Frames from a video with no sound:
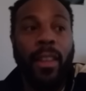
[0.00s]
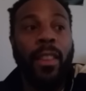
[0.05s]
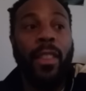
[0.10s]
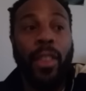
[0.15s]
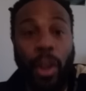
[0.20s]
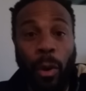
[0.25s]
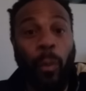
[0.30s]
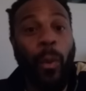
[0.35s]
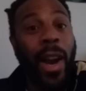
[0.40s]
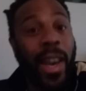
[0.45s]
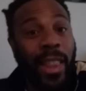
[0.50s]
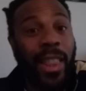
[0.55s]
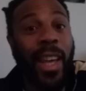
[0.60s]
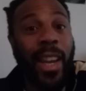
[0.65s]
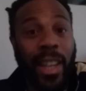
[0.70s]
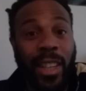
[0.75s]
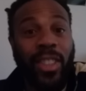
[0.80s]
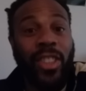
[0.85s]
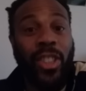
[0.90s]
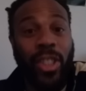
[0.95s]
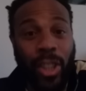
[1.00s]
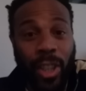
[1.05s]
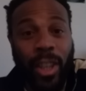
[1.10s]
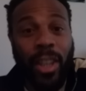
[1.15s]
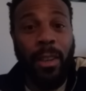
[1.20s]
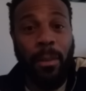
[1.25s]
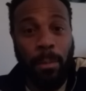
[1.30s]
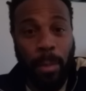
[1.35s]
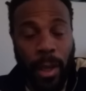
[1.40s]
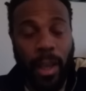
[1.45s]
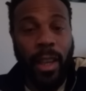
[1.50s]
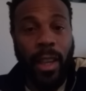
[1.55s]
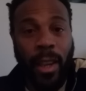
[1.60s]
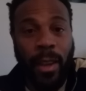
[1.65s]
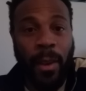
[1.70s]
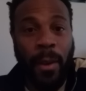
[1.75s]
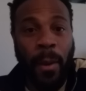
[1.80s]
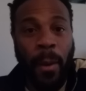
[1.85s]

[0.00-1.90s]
the way that it should be,